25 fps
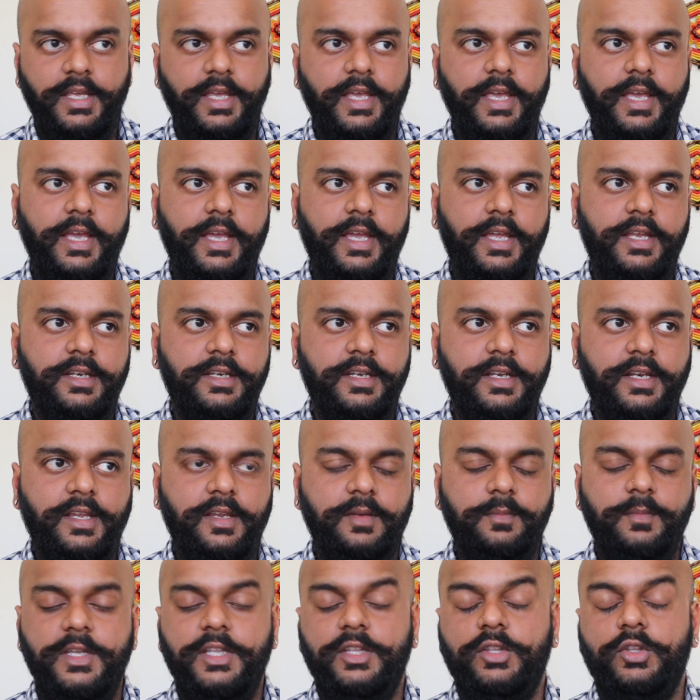and it
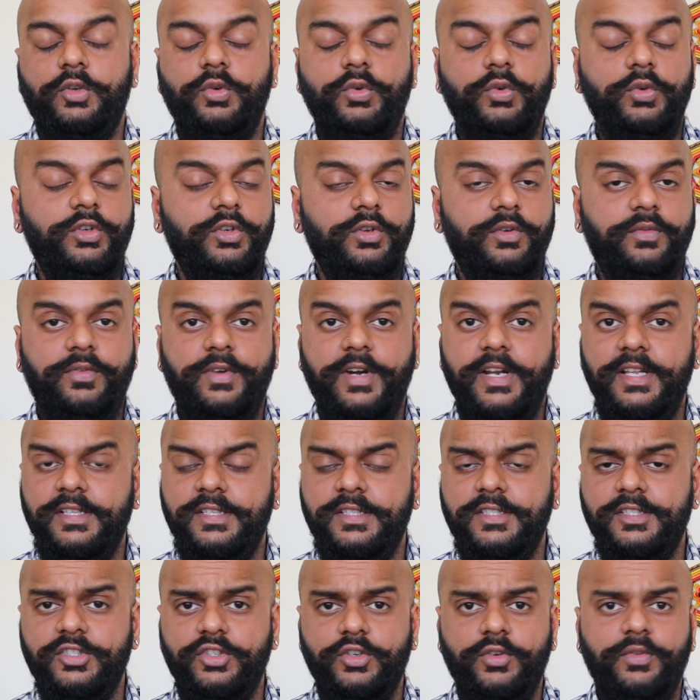can be through your
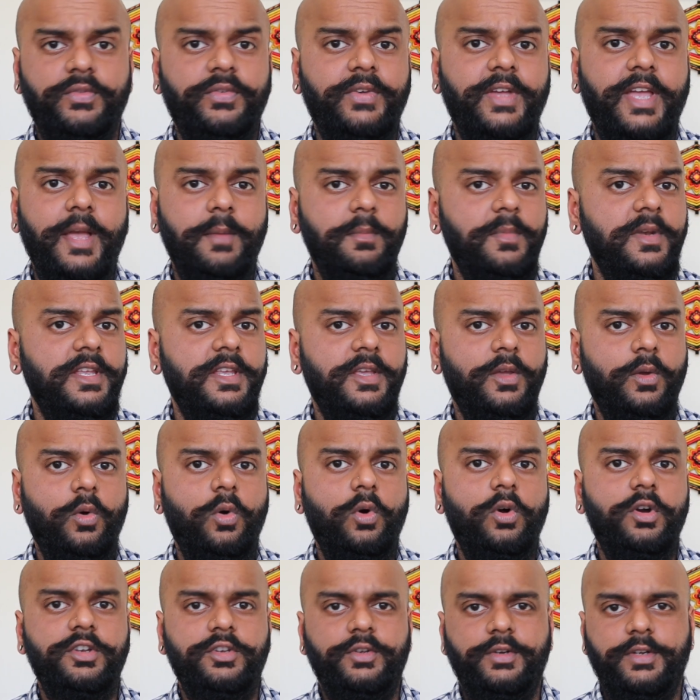friends, your family,
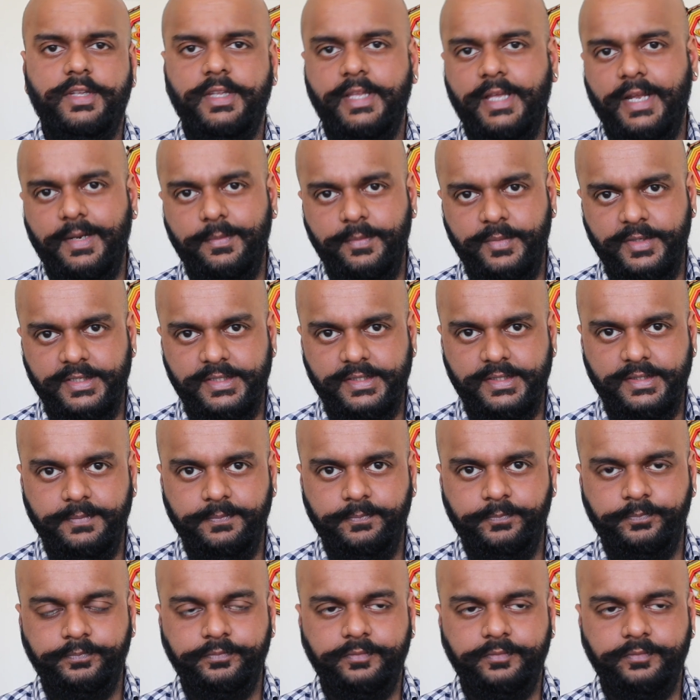or your therapist.